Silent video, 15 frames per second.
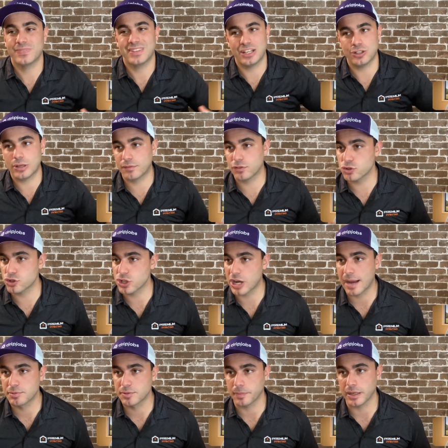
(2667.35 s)
Then you have your
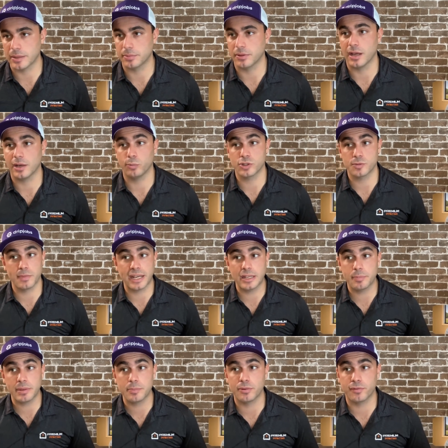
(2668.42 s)
jobs pipeline, which
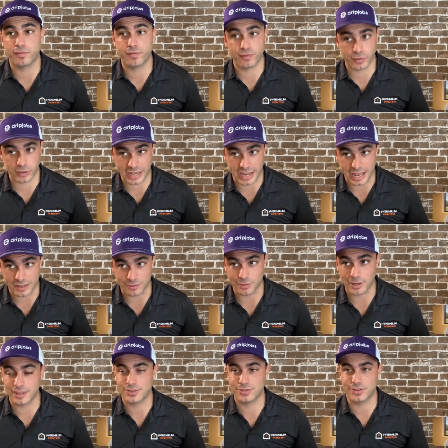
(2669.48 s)
many people forget, right?